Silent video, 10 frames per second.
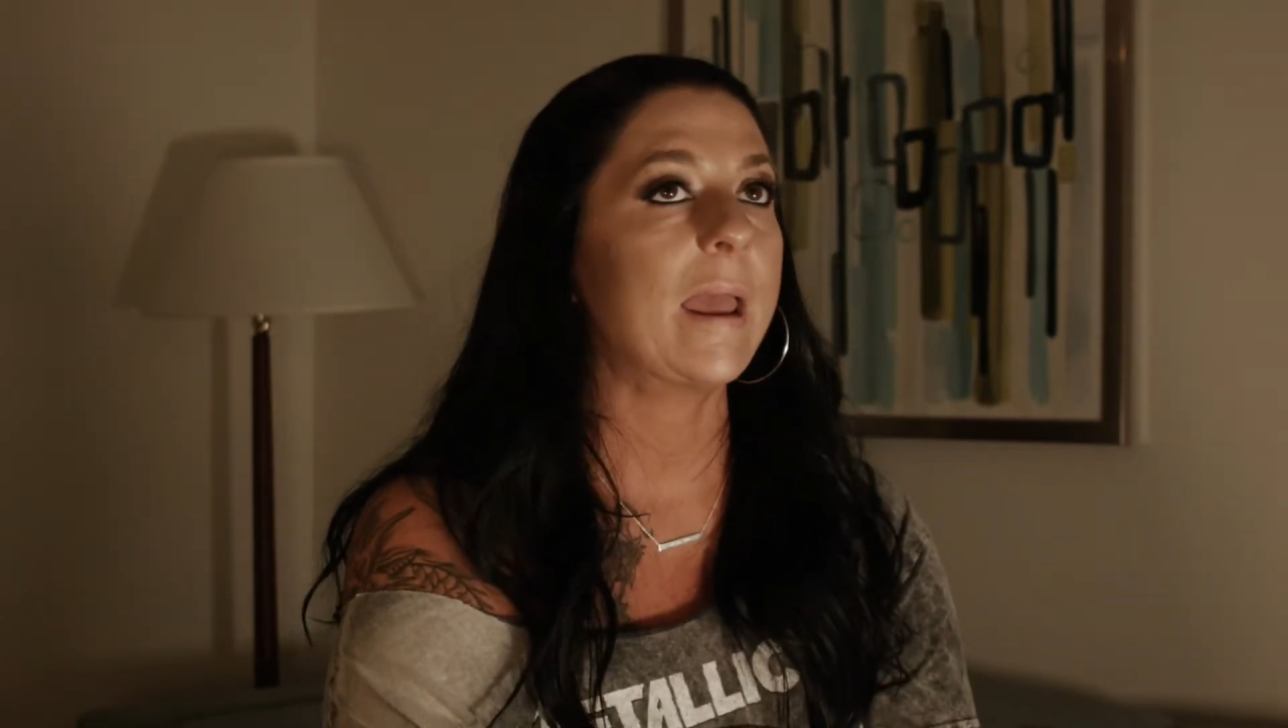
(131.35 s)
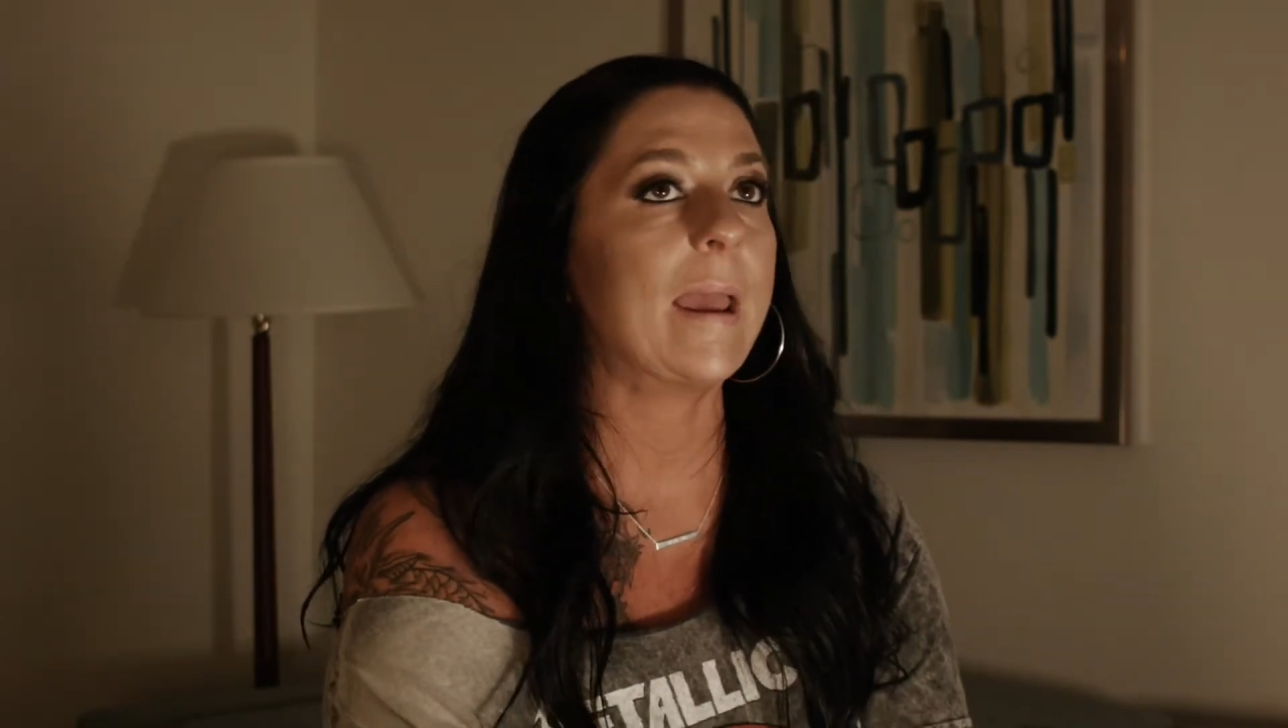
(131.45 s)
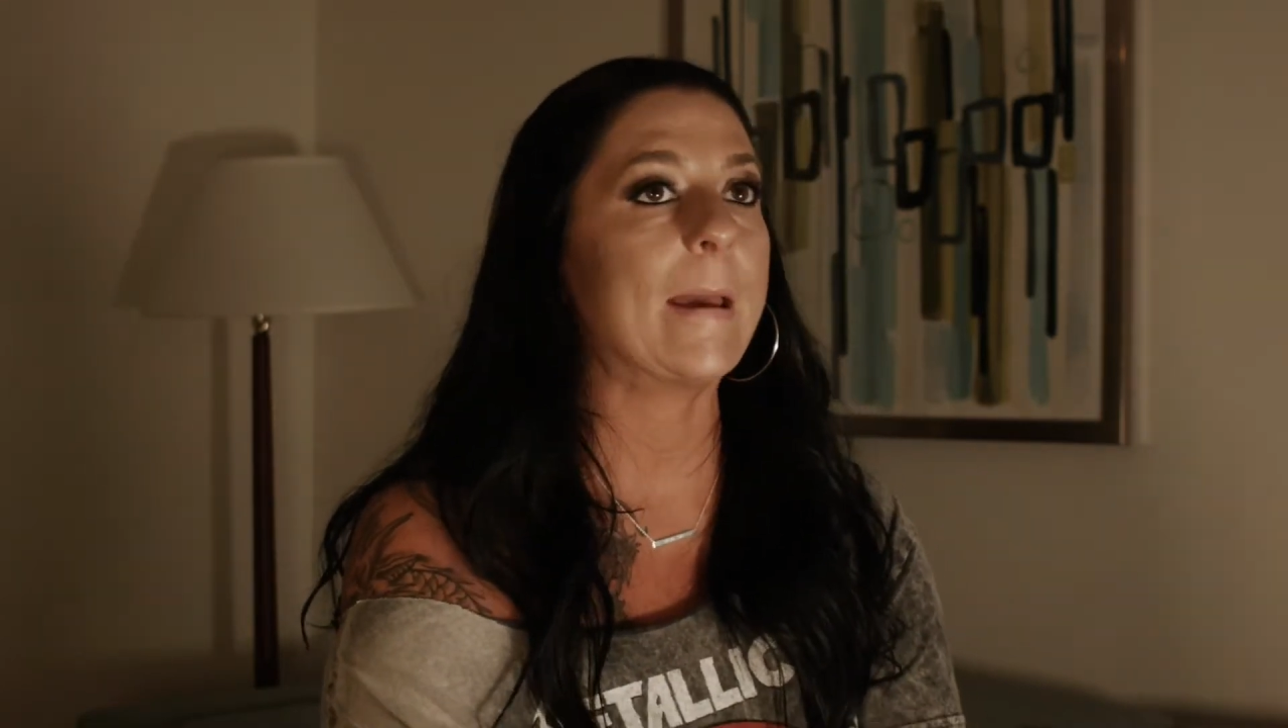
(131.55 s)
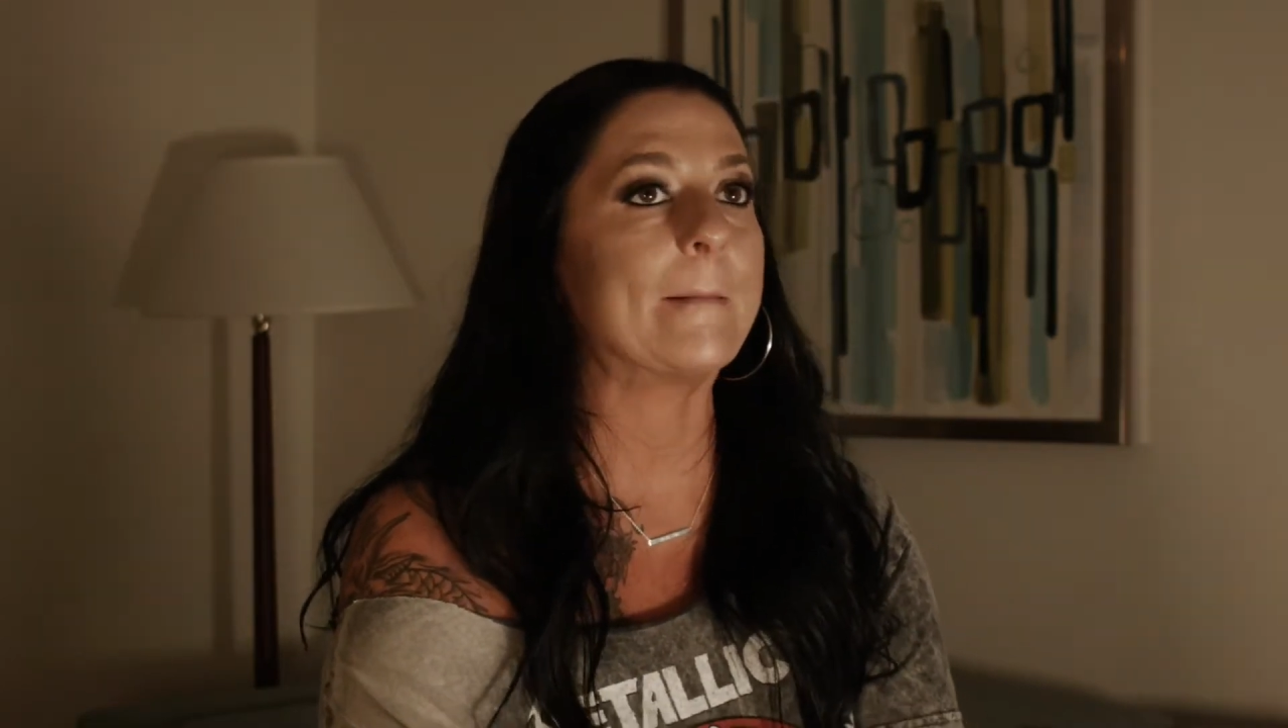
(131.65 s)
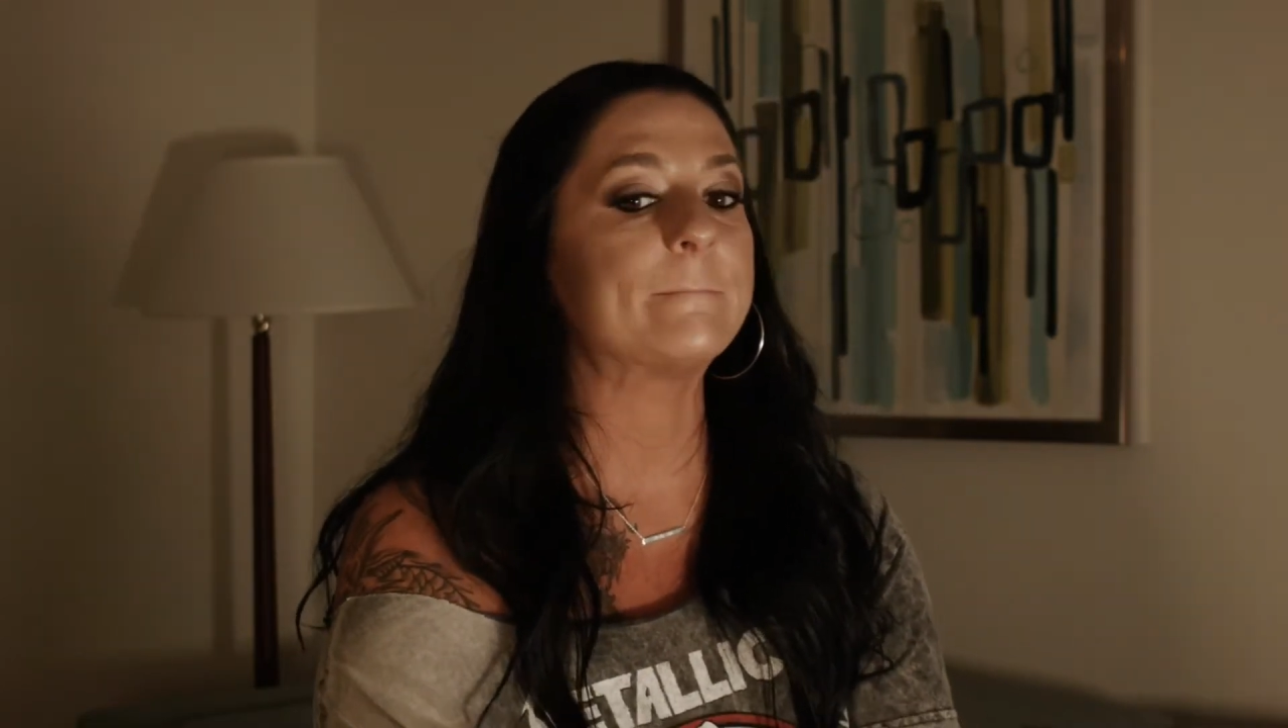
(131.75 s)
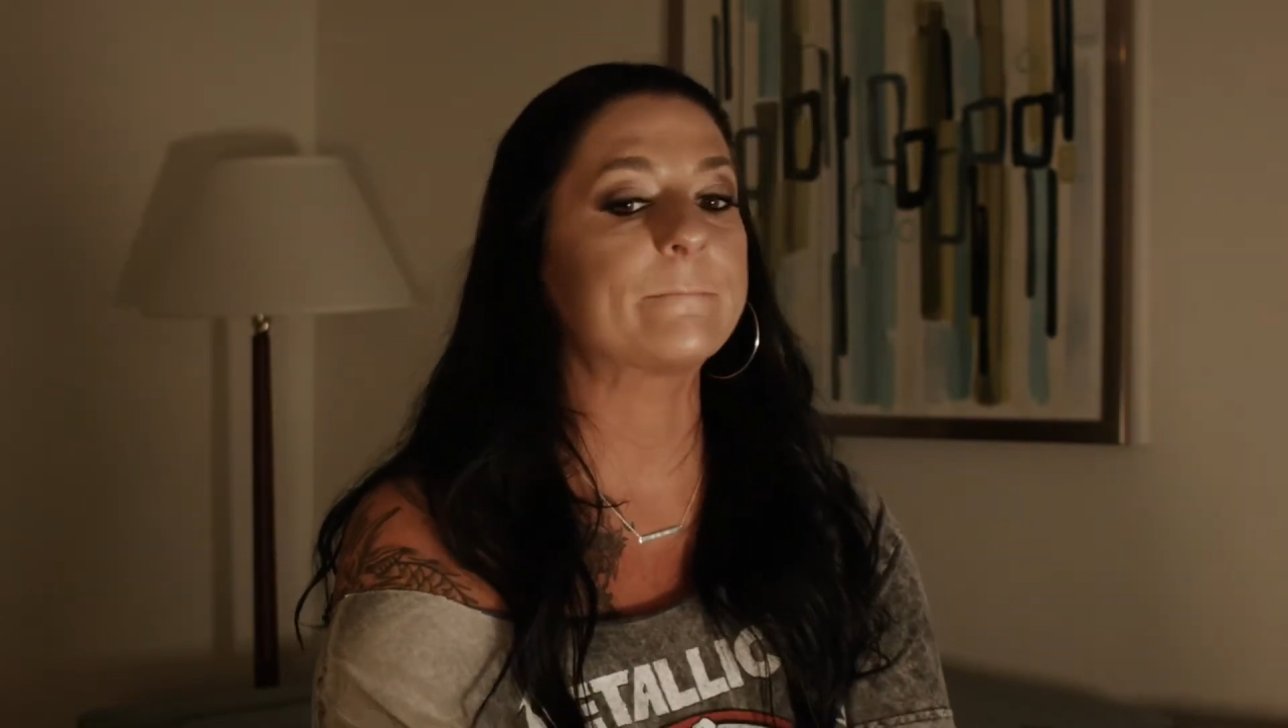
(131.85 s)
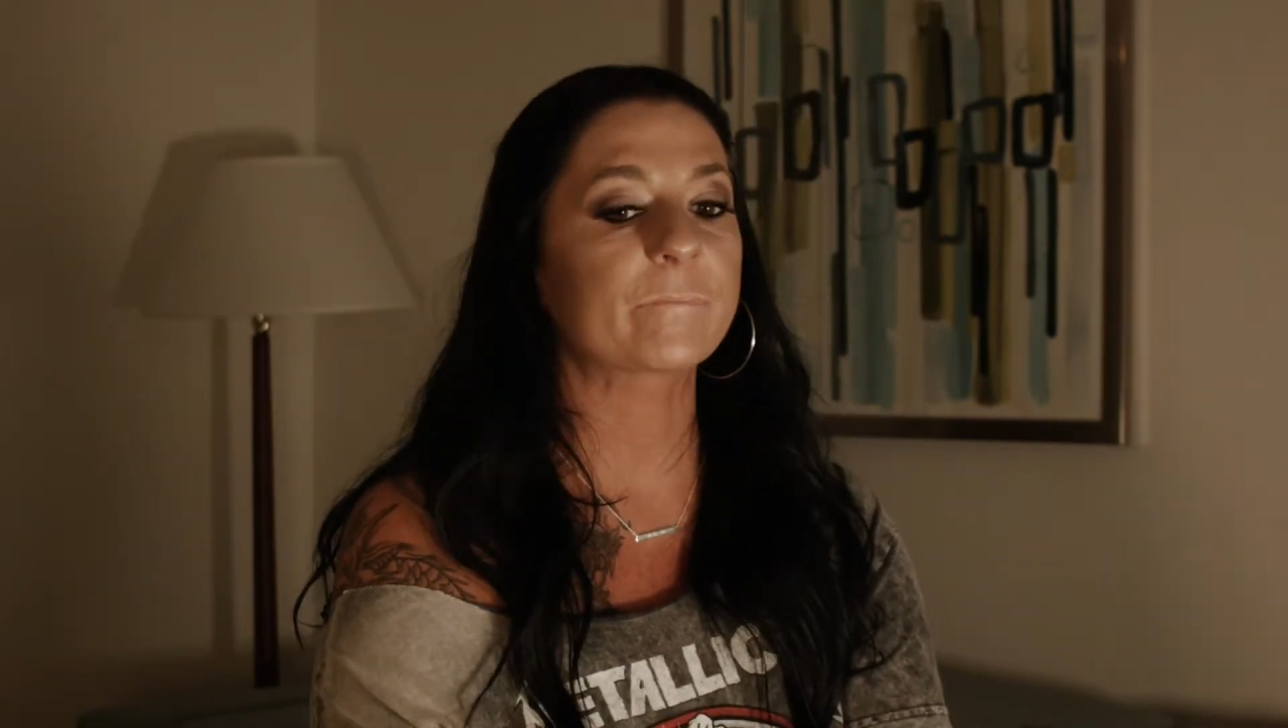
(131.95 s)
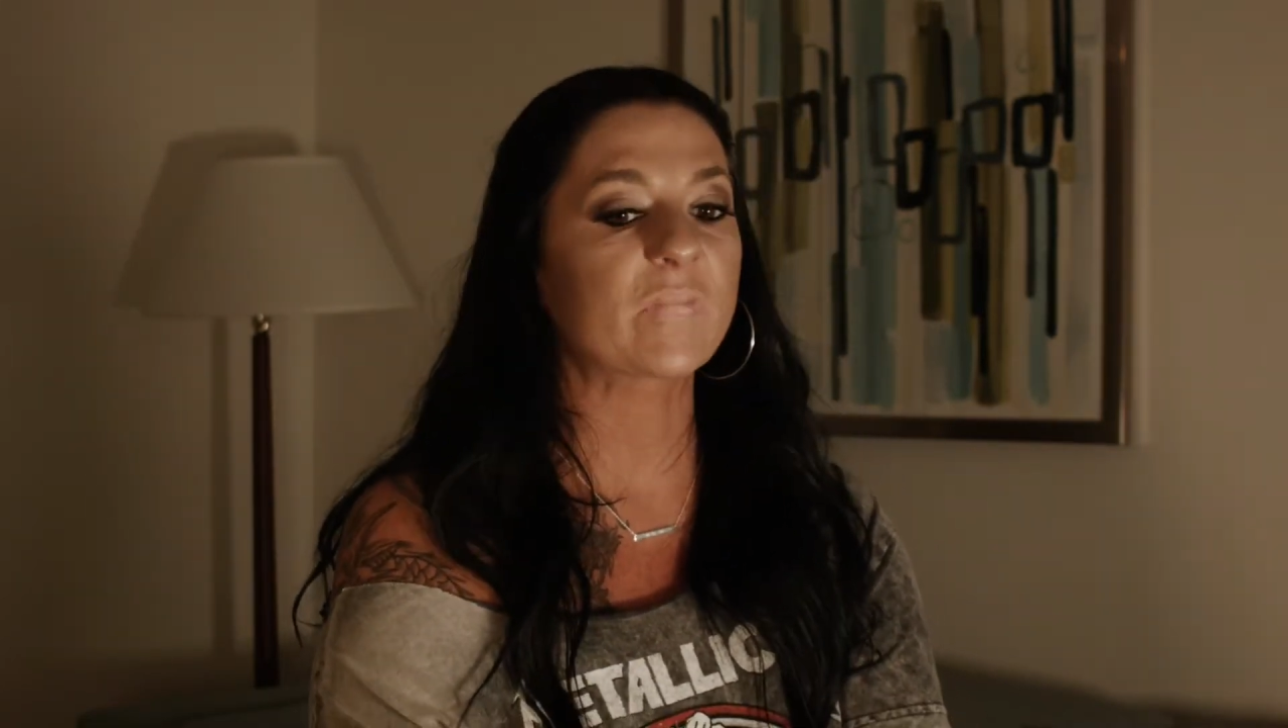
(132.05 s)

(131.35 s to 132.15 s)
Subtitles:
And